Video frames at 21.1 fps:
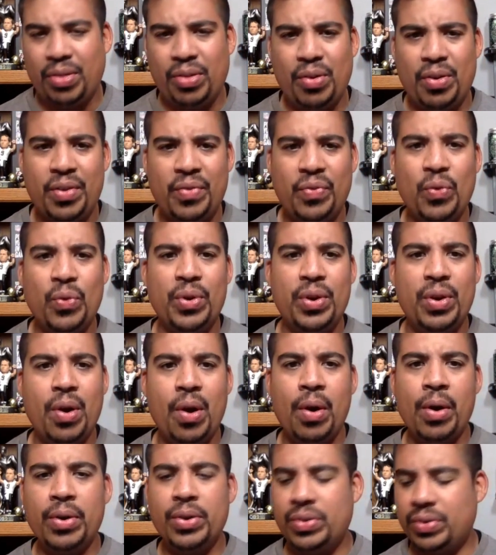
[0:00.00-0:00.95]
34
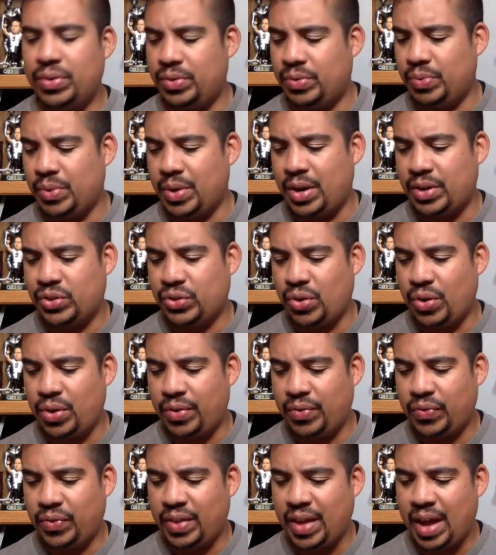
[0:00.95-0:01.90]
yards is what I
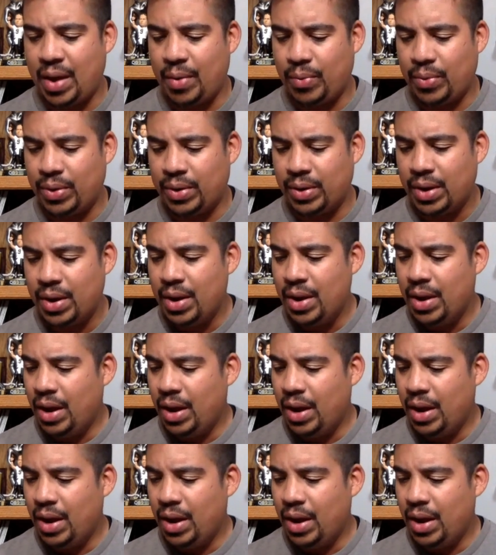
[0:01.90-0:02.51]
charted for that one.